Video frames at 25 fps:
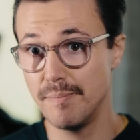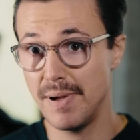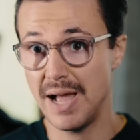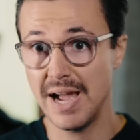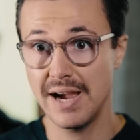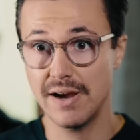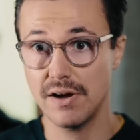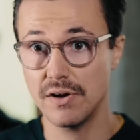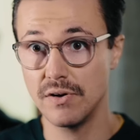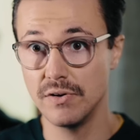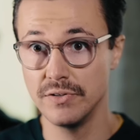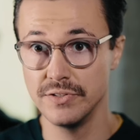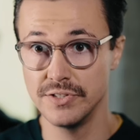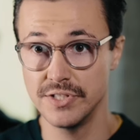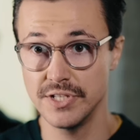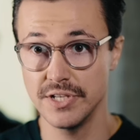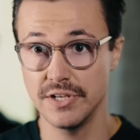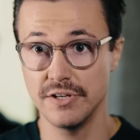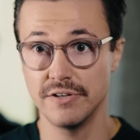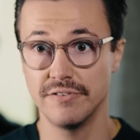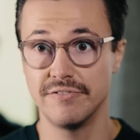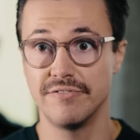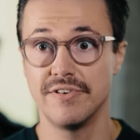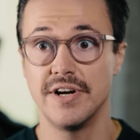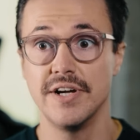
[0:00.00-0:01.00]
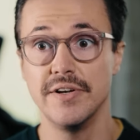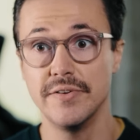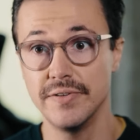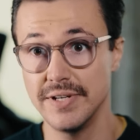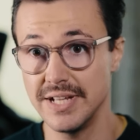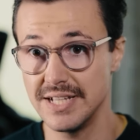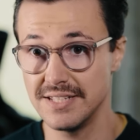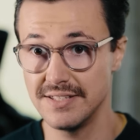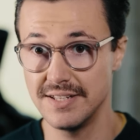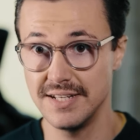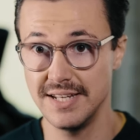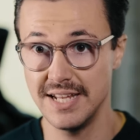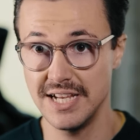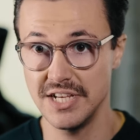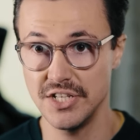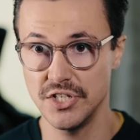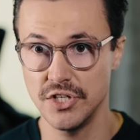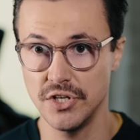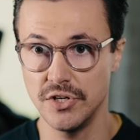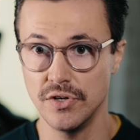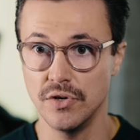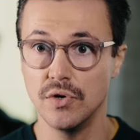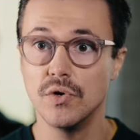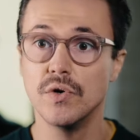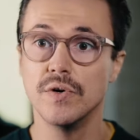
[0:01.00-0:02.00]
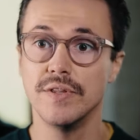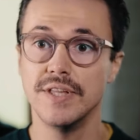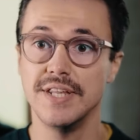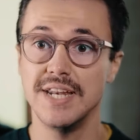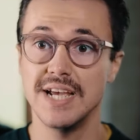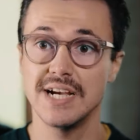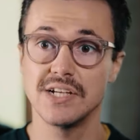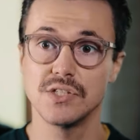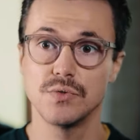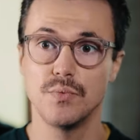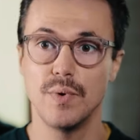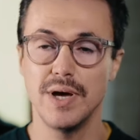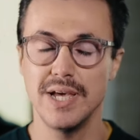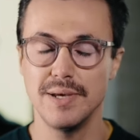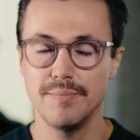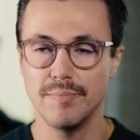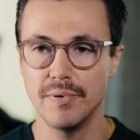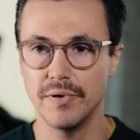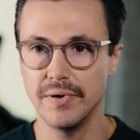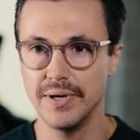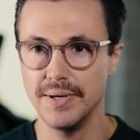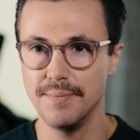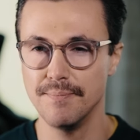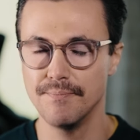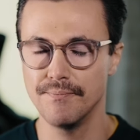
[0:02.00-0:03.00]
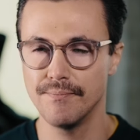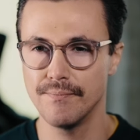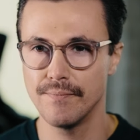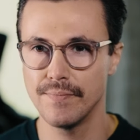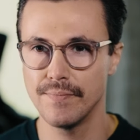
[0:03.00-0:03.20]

back onto your final destination or the next waypoint.